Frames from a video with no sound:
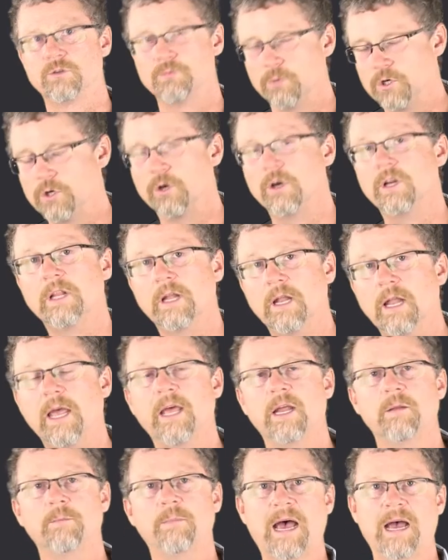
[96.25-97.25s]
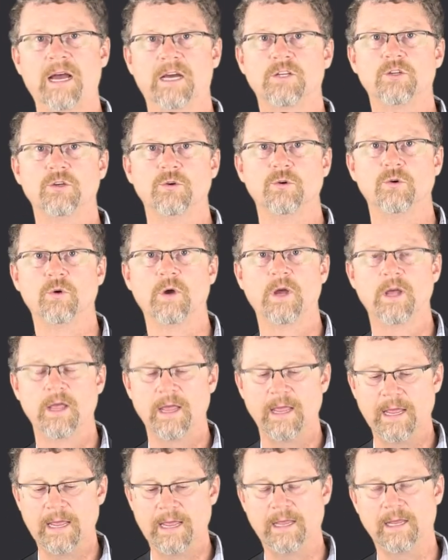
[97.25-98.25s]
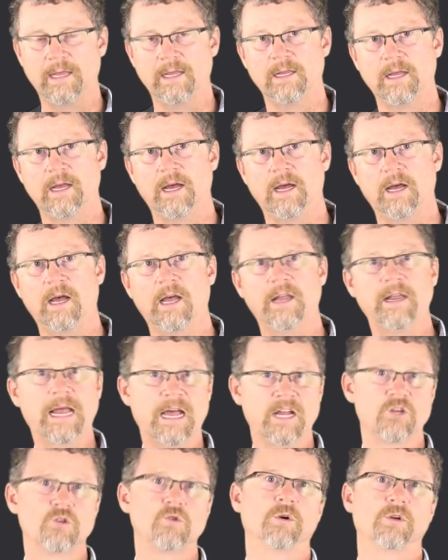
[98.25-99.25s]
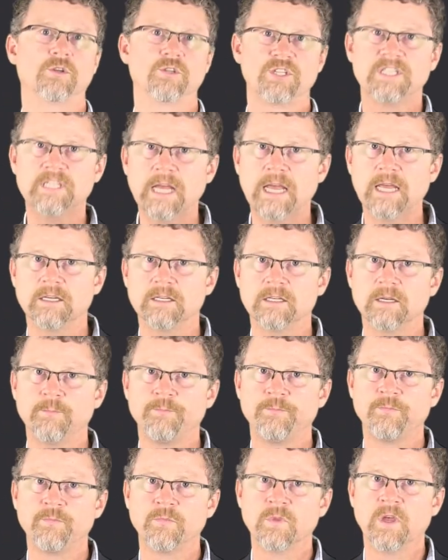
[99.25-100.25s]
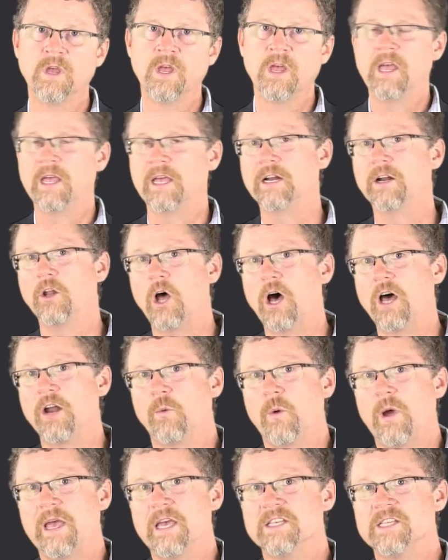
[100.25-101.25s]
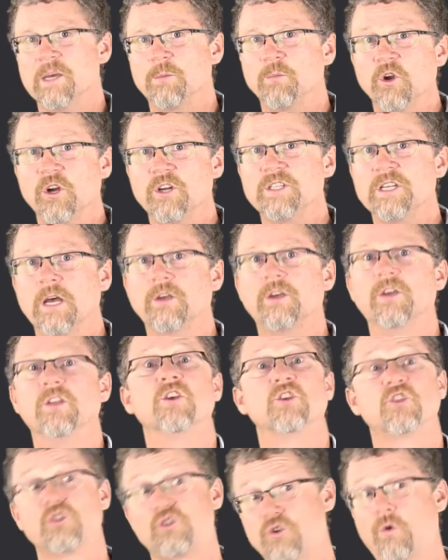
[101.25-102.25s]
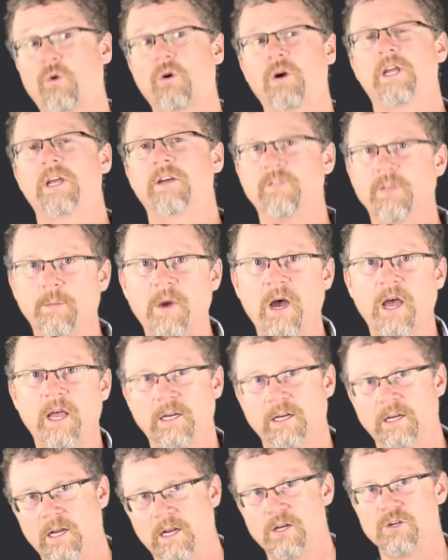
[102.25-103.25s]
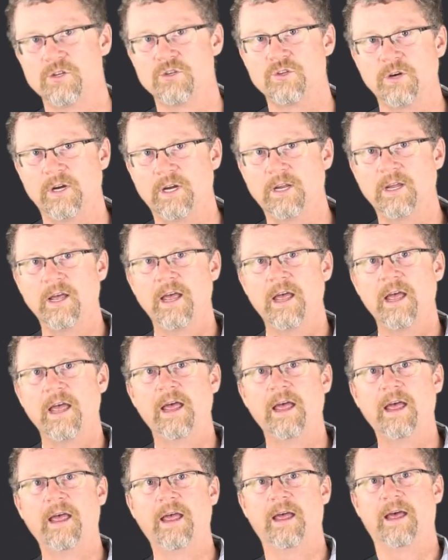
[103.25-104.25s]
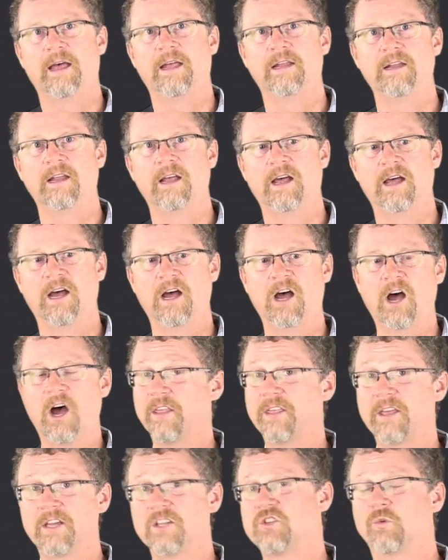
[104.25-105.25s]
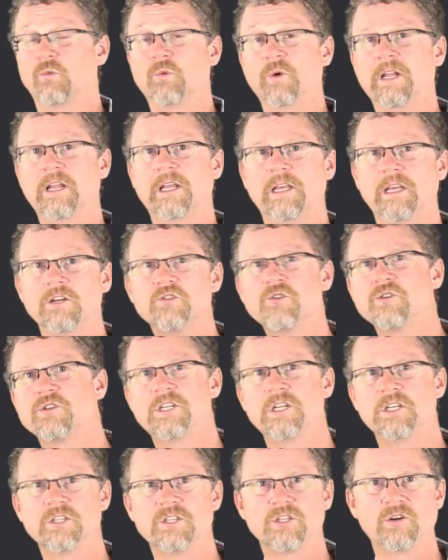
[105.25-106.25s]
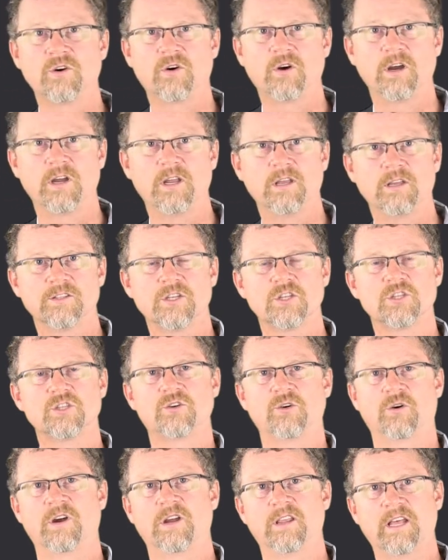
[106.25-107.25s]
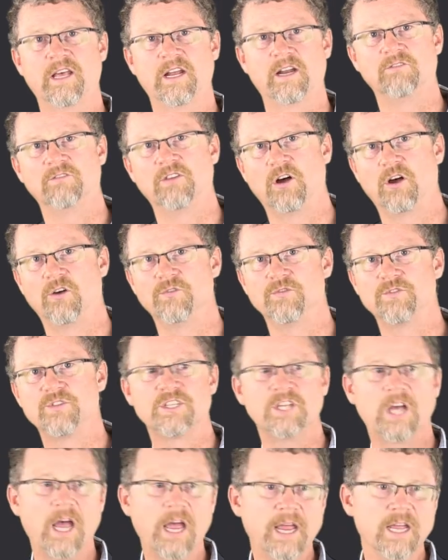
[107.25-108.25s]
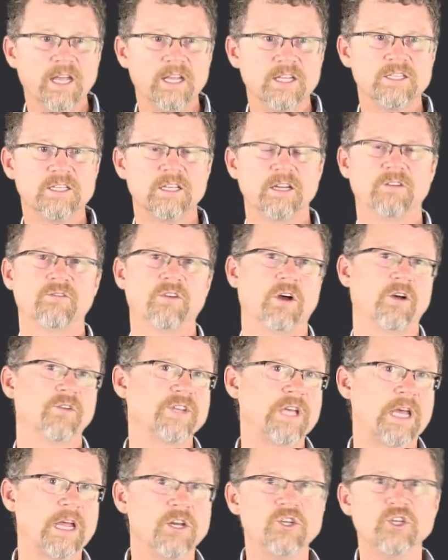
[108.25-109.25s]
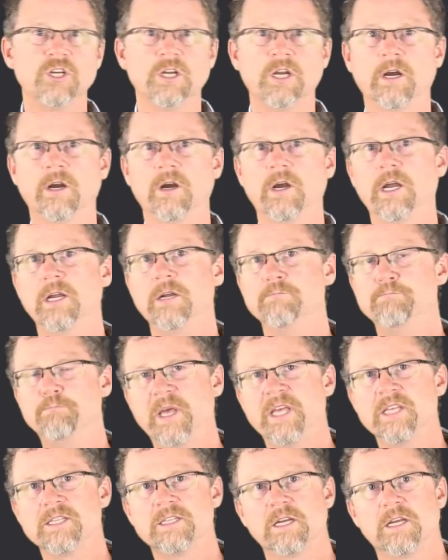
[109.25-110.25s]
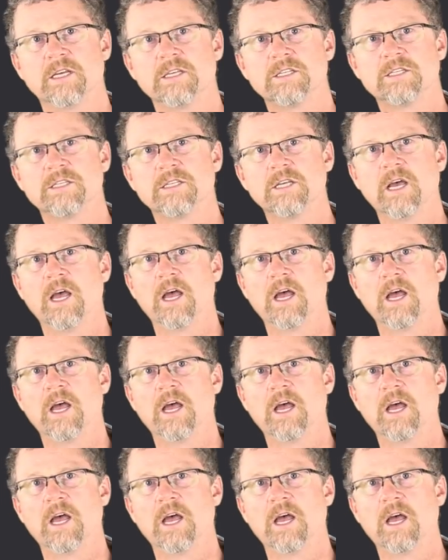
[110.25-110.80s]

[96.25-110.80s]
returning the land back to a natural state. In a lot of ways, I'm going to tell you the story of the mining industry. And I think it's a really interesting story. It's a story that involves science, it involves engineering, business,